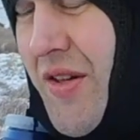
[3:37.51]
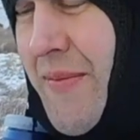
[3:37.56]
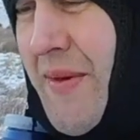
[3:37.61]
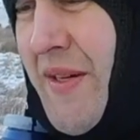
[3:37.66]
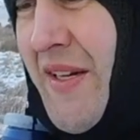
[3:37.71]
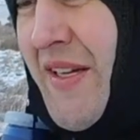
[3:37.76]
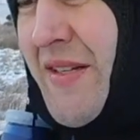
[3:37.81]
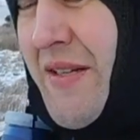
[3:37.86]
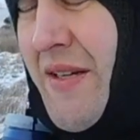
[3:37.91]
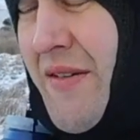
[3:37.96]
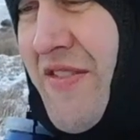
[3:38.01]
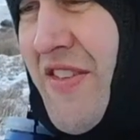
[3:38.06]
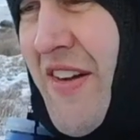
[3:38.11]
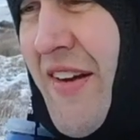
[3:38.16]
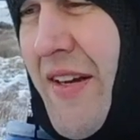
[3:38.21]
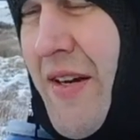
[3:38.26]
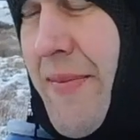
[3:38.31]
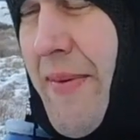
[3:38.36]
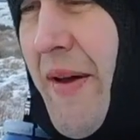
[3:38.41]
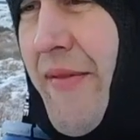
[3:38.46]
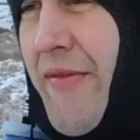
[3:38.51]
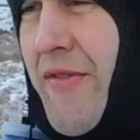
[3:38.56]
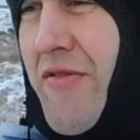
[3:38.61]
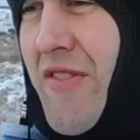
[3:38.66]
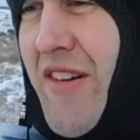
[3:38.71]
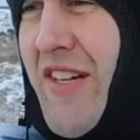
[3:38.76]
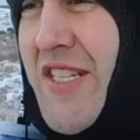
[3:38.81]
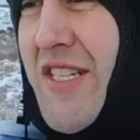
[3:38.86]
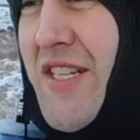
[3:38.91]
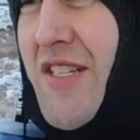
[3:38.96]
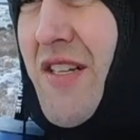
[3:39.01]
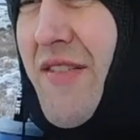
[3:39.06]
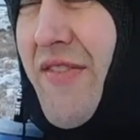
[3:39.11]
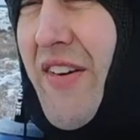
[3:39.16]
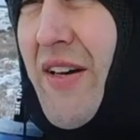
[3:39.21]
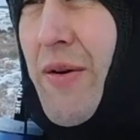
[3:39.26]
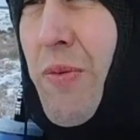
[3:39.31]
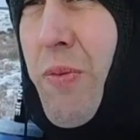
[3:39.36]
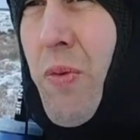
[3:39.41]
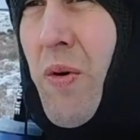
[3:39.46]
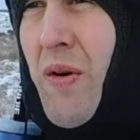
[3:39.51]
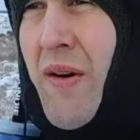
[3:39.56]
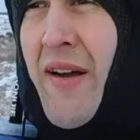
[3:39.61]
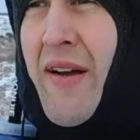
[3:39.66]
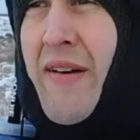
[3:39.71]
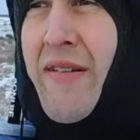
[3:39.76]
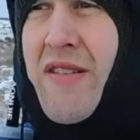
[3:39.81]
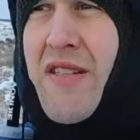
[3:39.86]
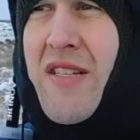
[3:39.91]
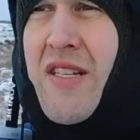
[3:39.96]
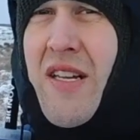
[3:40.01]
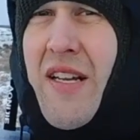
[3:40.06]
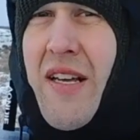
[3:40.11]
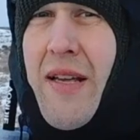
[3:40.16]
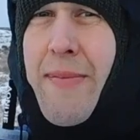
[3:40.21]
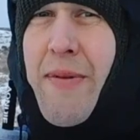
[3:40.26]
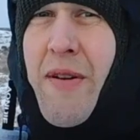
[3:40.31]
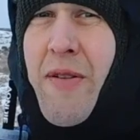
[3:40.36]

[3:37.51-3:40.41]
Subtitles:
I mean, I've taken a bit of a risk because I've had 1 hour's sleep,